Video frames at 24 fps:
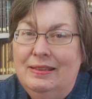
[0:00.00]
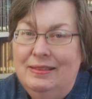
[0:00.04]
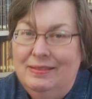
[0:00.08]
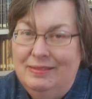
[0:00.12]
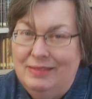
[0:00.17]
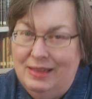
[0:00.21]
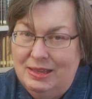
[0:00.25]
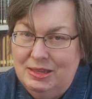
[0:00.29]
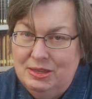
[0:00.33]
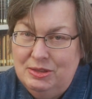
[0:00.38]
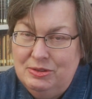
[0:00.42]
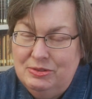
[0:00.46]

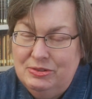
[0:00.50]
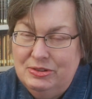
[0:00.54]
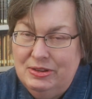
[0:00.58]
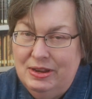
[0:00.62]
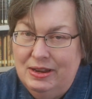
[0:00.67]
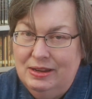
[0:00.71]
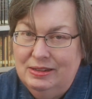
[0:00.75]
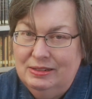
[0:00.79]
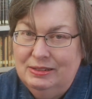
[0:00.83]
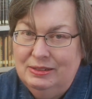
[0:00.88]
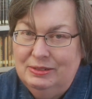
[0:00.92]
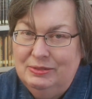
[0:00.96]
Thank you,
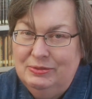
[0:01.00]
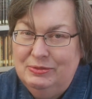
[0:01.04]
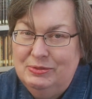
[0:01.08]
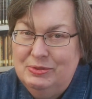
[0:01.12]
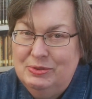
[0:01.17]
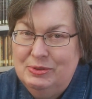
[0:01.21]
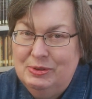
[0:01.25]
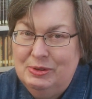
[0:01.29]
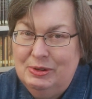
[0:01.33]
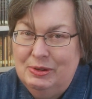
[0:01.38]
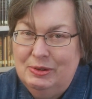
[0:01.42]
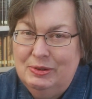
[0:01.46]
Shannon,
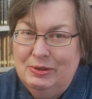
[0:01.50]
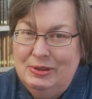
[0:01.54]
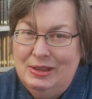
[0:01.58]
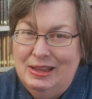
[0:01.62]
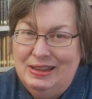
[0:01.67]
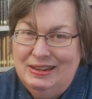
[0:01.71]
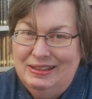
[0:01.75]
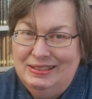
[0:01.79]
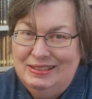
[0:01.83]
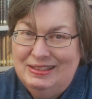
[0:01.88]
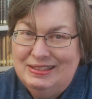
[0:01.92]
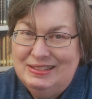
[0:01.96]
for
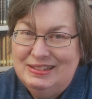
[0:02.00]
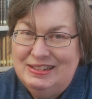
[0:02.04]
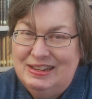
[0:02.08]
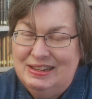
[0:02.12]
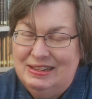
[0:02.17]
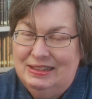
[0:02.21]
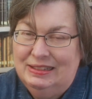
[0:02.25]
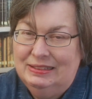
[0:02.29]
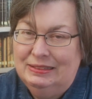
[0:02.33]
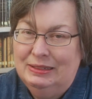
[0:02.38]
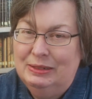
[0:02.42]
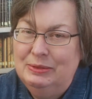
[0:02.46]
creating this
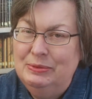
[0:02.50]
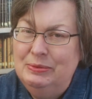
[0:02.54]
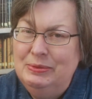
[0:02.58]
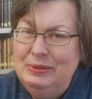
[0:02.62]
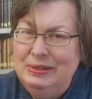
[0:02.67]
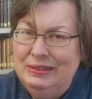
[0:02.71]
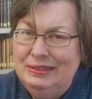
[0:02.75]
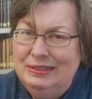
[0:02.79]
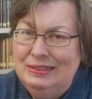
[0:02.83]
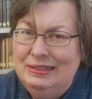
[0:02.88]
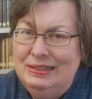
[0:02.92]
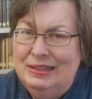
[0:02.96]
tag that
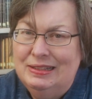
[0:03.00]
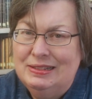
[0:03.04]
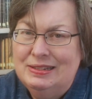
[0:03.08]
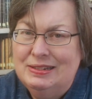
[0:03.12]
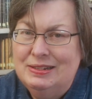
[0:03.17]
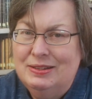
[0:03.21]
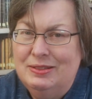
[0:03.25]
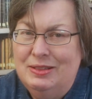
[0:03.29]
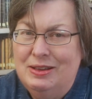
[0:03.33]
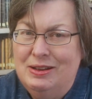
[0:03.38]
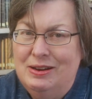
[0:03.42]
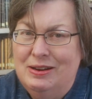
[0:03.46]
really gets
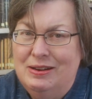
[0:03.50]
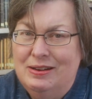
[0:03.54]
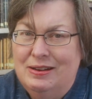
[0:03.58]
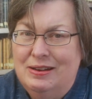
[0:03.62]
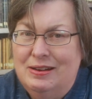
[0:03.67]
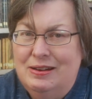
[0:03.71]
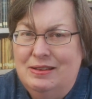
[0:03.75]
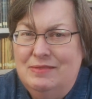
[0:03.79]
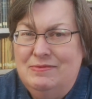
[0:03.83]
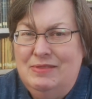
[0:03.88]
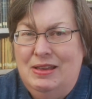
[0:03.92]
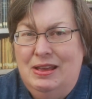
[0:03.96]
to the
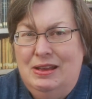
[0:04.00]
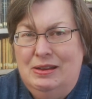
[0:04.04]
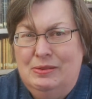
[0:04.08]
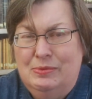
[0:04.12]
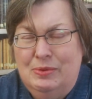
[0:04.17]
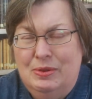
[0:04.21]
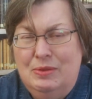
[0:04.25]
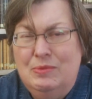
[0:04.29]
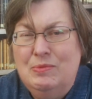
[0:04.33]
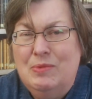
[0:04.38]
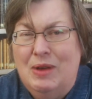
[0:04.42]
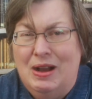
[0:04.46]
heart of how
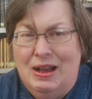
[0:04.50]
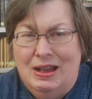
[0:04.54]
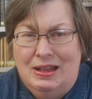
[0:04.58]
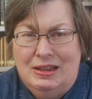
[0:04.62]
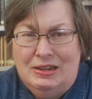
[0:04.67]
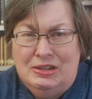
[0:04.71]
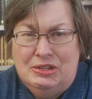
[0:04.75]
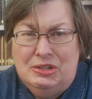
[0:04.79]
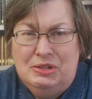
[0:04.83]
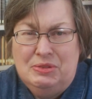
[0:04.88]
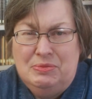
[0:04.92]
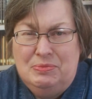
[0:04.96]
we
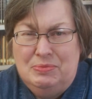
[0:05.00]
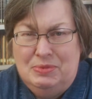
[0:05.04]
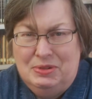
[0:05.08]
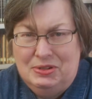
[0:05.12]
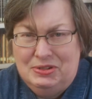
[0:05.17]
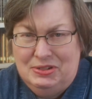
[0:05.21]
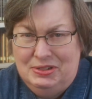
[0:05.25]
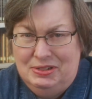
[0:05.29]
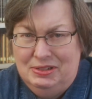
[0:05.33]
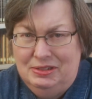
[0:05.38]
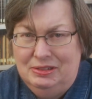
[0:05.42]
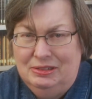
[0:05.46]
watch
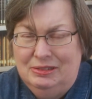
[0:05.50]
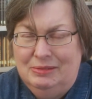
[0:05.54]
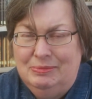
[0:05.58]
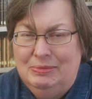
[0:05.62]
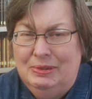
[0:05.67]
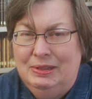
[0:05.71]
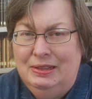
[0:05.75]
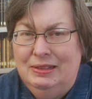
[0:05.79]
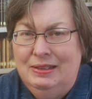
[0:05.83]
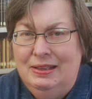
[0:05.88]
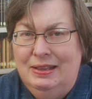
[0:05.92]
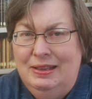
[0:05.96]
Booktube.
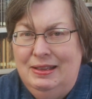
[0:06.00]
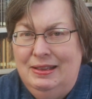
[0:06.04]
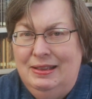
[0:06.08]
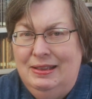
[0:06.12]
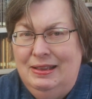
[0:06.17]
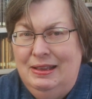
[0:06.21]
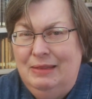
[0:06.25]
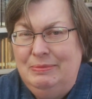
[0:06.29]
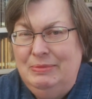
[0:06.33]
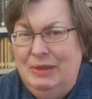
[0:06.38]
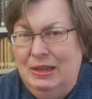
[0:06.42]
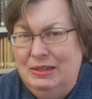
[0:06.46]

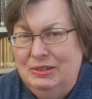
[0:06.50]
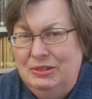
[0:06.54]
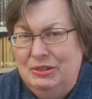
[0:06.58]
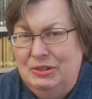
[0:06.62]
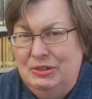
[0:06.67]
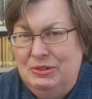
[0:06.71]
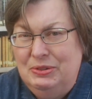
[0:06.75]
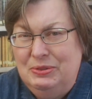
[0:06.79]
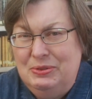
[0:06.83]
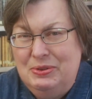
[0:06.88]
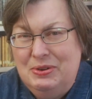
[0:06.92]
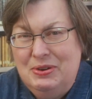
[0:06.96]
I'm not
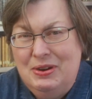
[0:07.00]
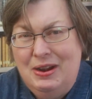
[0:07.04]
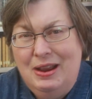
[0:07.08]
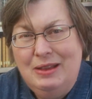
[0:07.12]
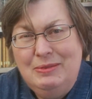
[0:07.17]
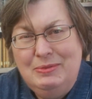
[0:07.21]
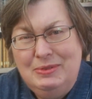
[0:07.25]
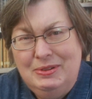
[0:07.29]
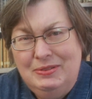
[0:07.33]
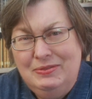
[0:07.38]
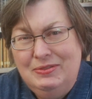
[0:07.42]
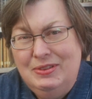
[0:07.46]
sure I
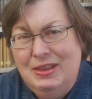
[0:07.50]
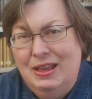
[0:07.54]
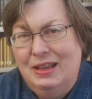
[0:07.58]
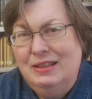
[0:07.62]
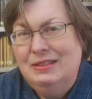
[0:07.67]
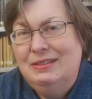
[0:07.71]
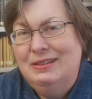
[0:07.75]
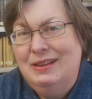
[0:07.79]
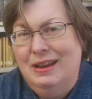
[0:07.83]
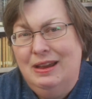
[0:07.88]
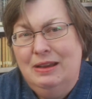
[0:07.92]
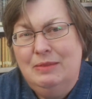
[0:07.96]
would have
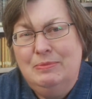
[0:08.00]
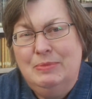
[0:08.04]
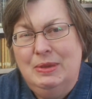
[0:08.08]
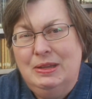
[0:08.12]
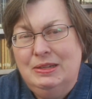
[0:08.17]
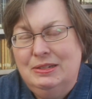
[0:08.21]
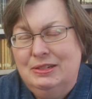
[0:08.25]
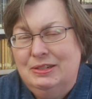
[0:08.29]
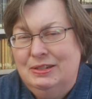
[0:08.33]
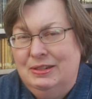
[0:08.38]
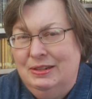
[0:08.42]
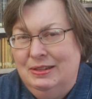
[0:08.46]
guessed how
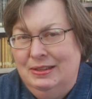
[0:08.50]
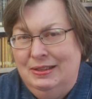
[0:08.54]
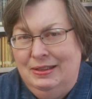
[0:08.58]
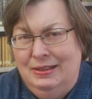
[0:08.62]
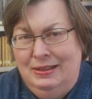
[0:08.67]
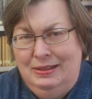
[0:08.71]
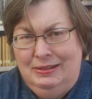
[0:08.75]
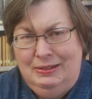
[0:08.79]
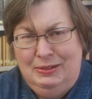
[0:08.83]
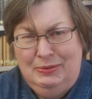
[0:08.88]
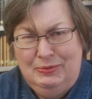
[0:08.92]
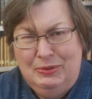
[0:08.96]
much
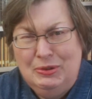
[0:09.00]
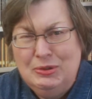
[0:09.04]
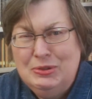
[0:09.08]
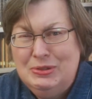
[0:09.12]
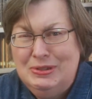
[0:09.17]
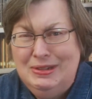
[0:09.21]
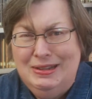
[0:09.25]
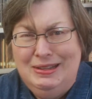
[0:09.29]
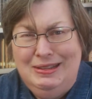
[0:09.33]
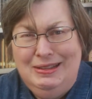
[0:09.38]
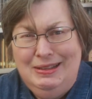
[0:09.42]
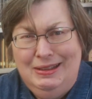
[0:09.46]

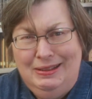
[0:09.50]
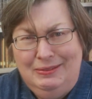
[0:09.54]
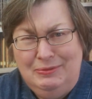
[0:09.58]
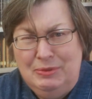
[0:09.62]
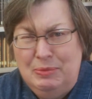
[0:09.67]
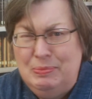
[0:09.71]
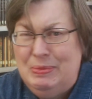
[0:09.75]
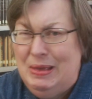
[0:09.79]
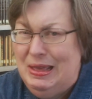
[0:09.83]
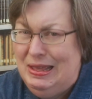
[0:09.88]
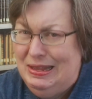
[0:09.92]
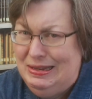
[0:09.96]
diversity of
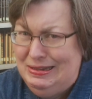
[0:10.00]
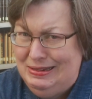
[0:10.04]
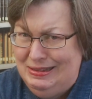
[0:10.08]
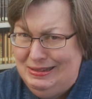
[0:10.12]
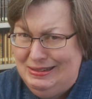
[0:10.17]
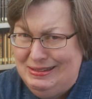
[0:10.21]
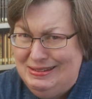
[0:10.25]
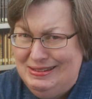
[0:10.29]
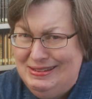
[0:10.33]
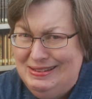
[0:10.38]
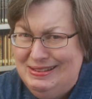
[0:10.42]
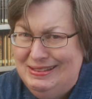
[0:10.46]

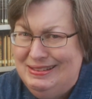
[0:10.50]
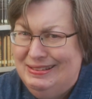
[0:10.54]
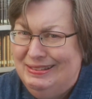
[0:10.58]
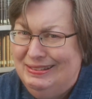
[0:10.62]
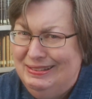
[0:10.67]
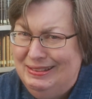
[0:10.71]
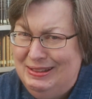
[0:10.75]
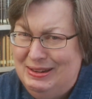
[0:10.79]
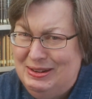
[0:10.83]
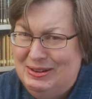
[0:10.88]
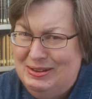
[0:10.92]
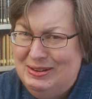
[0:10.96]
opinion
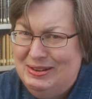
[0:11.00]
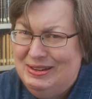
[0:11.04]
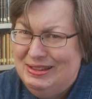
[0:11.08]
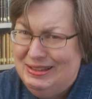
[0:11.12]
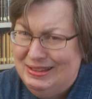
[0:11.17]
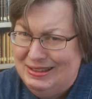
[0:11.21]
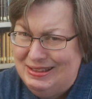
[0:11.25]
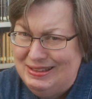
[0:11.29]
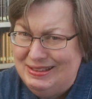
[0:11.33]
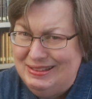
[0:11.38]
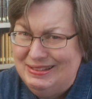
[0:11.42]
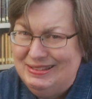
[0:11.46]
there
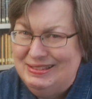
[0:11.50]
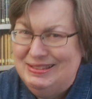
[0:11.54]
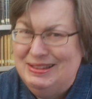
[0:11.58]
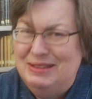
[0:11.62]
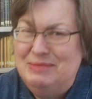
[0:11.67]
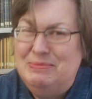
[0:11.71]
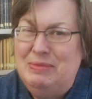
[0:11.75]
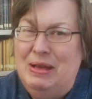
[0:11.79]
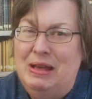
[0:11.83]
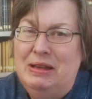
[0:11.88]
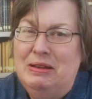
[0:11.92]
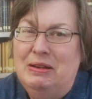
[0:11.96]
is
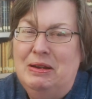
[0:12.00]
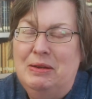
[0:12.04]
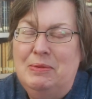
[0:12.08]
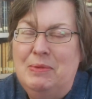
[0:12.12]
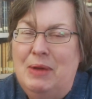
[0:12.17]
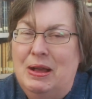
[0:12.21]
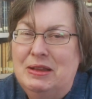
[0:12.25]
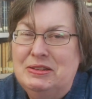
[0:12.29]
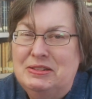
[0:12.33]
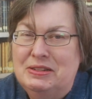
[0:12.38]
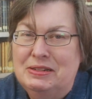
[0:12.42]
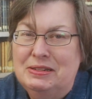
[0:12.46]
about our
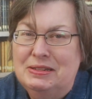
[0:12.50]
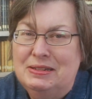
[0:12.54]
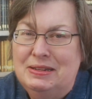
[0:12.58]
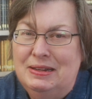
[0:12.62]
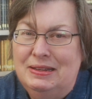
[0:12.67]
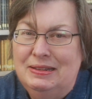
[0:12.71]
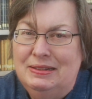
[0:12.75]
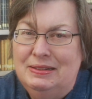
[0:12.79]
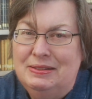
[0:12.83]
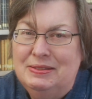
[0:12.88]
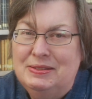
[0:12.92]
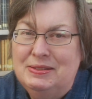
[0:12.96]
watching
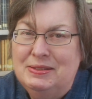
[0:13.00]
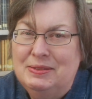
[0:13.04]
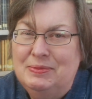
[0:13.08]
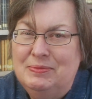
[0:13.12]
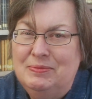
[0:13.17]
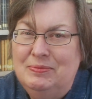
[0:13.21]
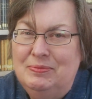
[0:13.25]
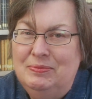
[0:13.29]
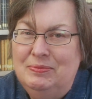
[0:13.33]
styles.